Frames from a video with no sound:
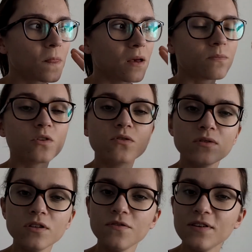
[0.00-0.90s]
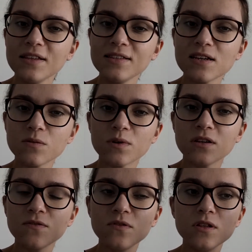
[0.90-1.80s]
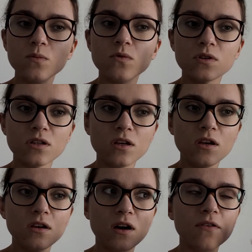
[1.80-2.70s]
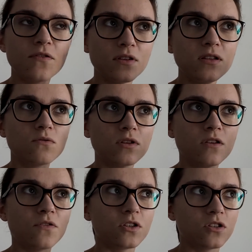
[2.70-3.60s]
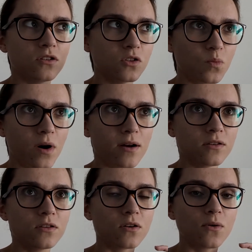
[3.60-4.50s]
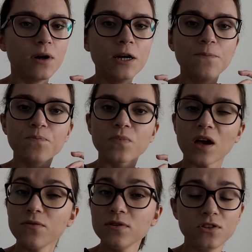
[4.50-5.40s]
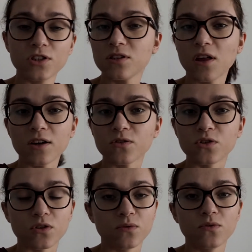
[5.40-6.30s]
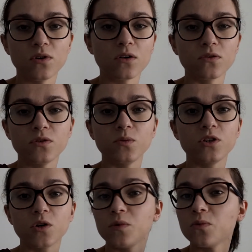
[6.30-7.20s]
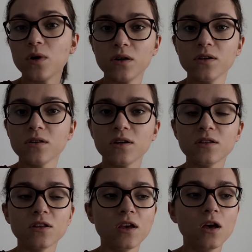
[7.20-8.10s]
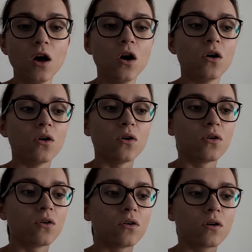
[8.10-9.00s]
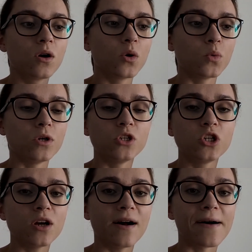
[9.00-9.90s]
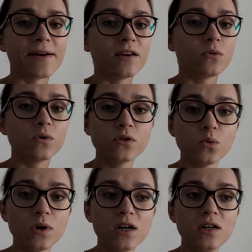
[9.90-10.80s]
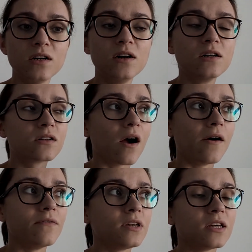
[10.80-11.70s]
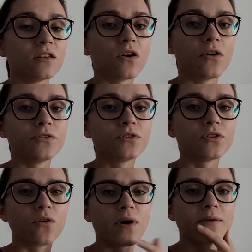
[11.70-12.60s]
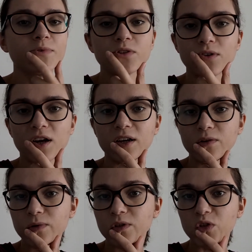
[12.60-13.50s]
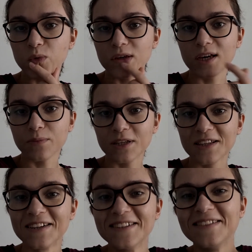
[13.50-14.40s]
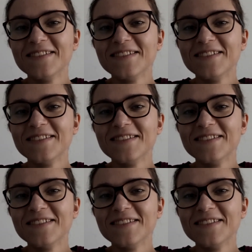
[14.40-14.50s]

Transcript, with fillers: I'm not really feeling that, but I'm feeling really, I'm feeling really fashion inspired. So I would just like to show you a few outfits which I've been wearing lately or which I wanna wear and we can also uh, I'm sorry I have a chewing gum in,